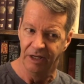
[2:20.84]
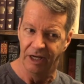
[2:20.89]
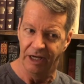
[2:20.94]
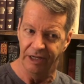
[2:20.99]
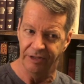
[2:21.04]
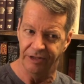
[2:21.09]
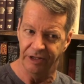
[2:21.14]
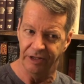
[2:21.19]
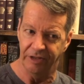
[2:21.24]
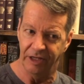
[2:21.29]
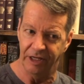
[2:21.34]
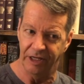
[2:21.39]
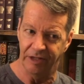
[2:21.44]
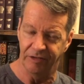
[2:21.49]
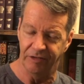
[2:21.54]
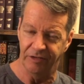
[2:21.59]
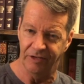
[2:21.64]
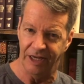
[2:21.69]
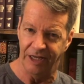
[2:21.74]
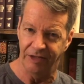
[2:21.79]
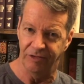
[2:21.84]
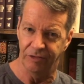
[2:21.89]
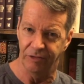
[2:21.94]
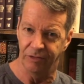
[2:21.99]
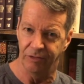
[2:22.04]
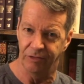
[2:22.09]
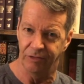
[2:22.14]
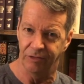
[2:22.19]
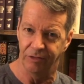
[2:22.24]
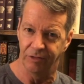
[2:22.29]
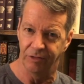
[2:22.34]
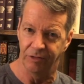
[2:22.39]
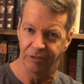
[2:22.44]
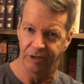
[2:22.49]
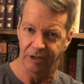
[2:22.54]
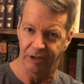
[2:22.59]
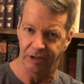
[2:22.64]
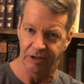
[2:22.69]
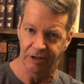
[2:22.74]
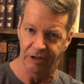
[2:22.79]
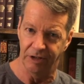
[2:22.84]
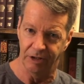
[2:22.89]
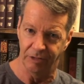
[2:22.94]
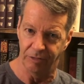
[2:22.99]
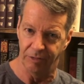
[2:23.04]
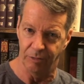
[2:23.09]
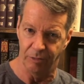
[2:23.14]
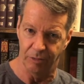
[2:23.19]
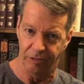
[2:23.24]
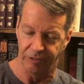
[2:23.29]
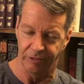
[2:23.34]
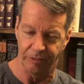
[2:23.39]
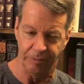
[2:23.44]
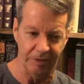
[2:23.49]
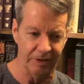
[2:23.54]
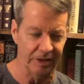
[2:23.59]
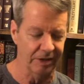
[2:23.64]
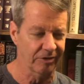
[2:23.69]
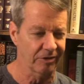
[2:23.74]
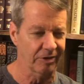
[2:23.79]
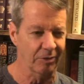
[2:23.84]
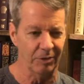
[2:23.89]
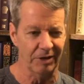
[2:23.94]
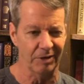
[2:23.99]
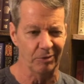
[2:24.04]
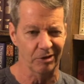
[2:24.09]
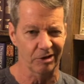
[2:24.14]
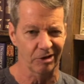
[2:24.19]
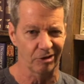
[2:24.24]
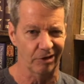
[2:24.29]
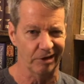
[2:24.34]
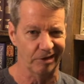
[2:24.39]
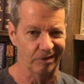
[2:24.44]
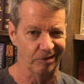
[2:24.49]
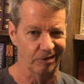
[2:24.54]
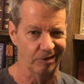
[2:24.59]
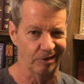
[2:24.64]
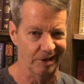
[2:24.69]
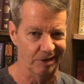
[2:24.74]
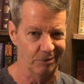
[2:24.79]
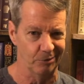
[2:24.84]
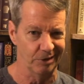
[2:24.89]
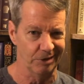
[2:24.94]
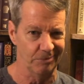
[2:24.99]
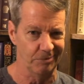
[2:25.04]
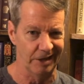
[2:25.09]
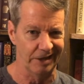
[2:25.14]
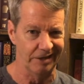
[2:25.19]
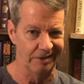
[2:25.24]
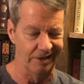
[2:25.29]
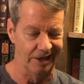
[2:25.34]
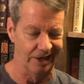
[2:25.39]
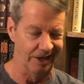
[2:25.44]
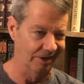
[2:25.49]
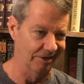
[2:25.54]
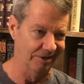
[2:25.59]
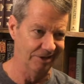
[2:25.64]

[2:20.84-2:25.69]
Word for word: I think they had statues or they, you know, they worshiped. and he said, "Wait, we're greater than that. We made that."